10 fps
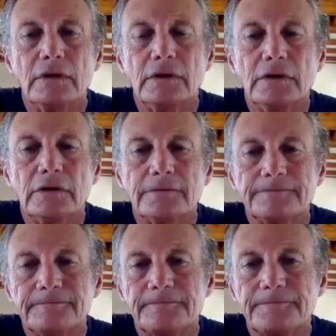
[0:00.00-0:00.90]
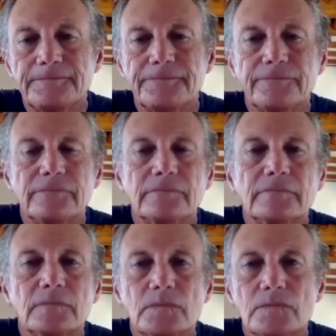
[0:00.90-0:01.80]

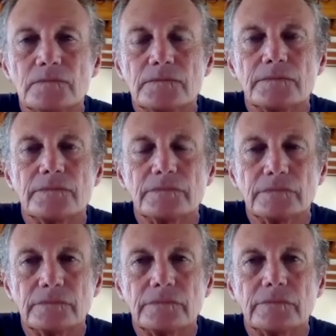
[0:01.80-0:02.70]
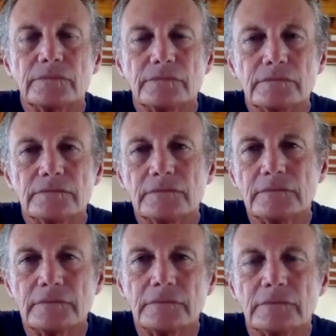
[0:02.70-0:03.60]

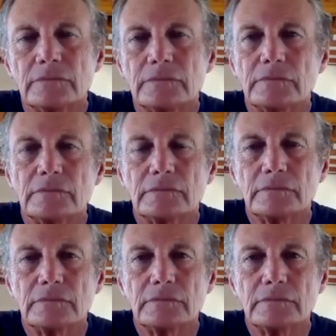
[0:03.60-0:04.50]
This person isn't speaking.